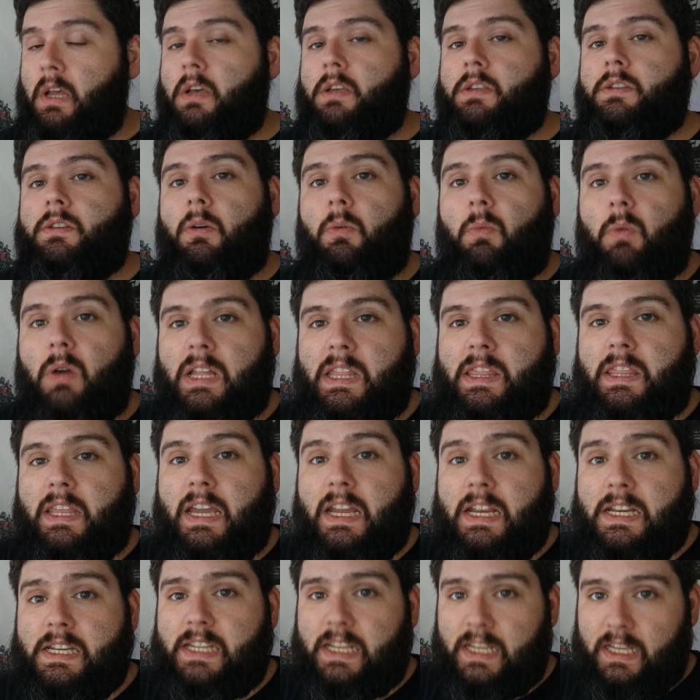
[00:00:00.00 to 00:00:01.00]
So what
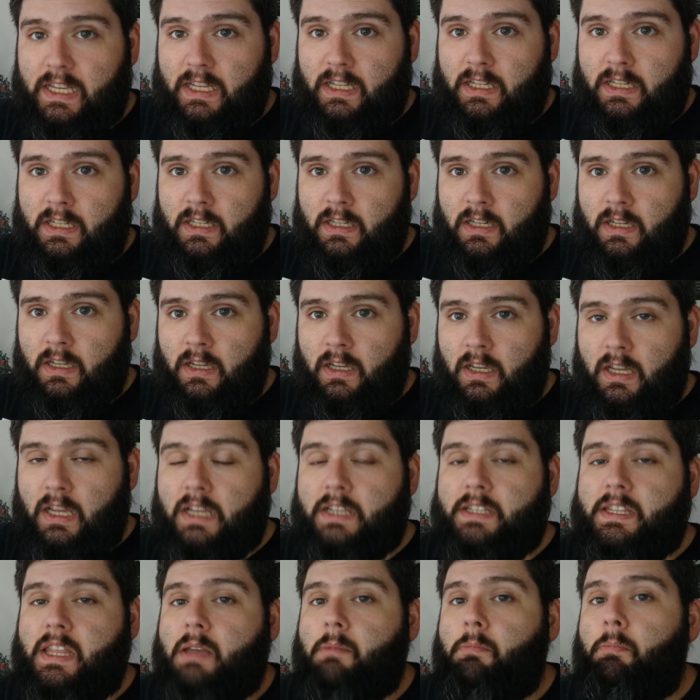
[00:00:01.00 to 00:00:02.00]
they did
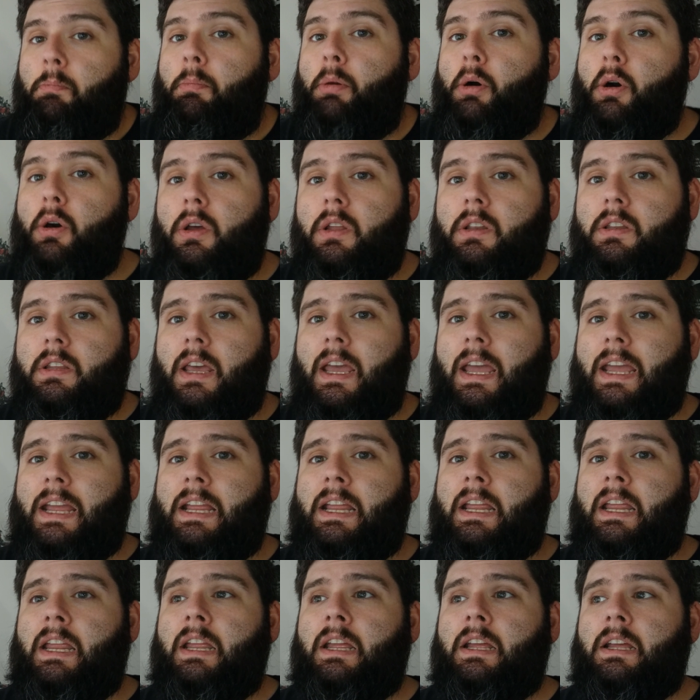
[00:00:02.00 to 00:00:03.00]
is they put
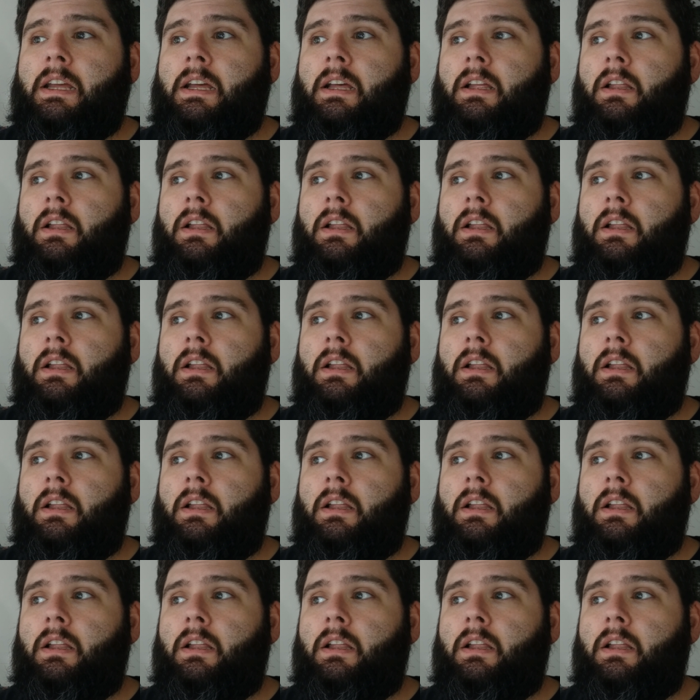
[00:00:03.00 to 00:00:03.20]
a